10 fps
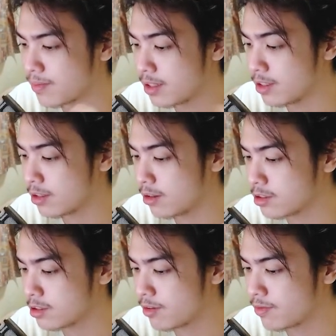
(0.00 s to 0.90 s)
You can
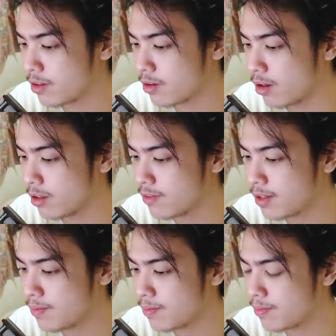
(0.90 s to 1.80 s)
also revert all of
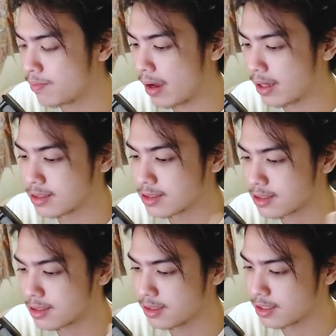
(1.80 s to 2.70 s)
them by just
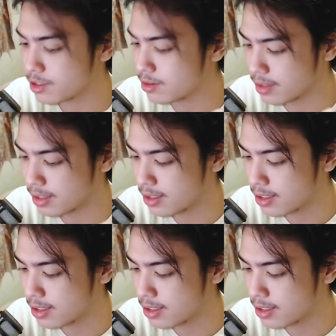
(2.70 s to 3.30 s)
literally